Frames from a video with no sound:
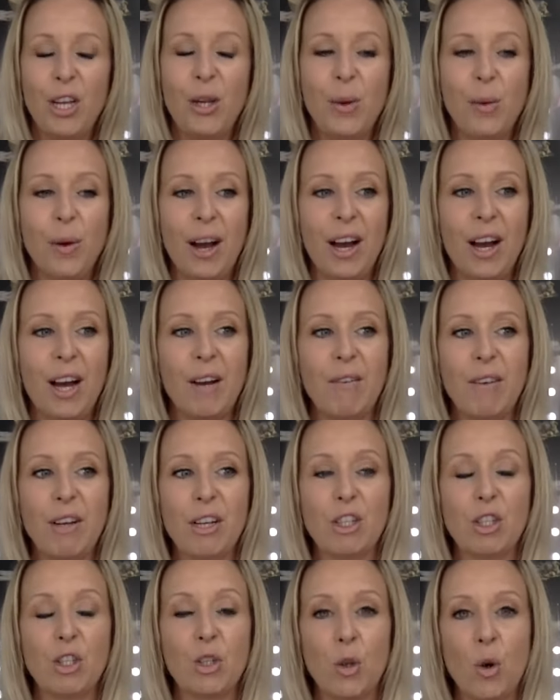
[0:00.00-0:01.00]
you have
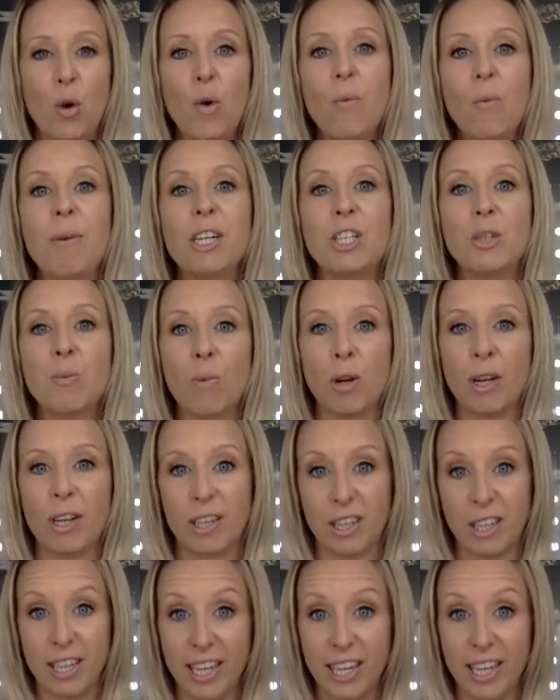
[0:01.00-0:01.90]
so much more